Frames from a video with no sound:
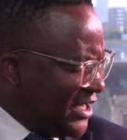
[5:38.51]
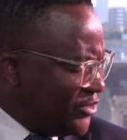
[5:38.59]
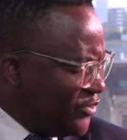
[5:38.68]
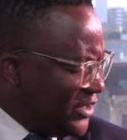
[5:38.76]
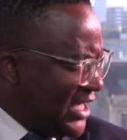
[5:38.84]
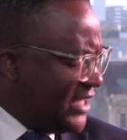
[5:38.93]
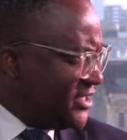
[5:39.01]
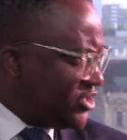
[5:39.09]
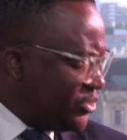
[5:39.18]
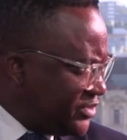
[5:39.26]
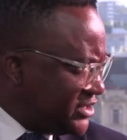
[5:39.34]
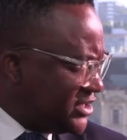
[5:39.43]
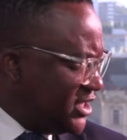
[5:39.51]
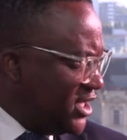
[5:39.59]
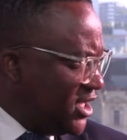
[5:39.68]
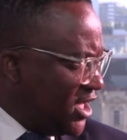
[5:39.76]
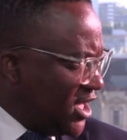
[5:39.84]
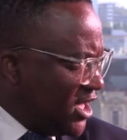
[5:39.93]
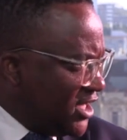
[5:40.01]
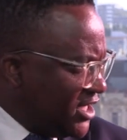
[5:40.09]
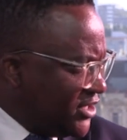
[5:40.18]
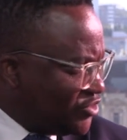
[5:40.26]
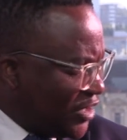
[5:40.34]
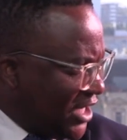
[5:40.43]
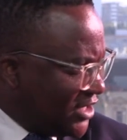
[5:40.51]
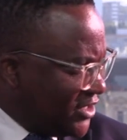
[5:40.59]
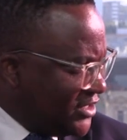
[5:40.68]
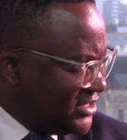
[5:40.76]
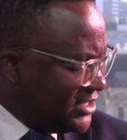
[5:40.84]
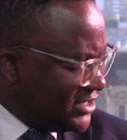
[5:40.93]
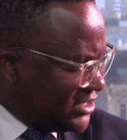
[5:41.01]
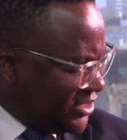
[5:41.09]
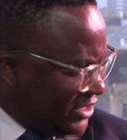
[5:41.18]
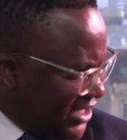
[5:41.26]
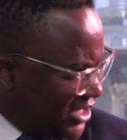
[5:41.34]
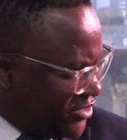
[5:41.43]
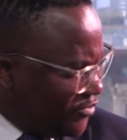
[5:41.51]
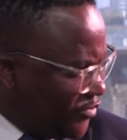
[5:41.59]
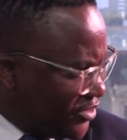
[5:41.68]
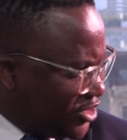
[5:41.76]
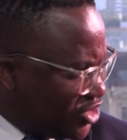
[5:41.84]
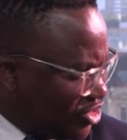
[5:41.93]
I know Andy Kippers in the triathlon, she's still in with a shot.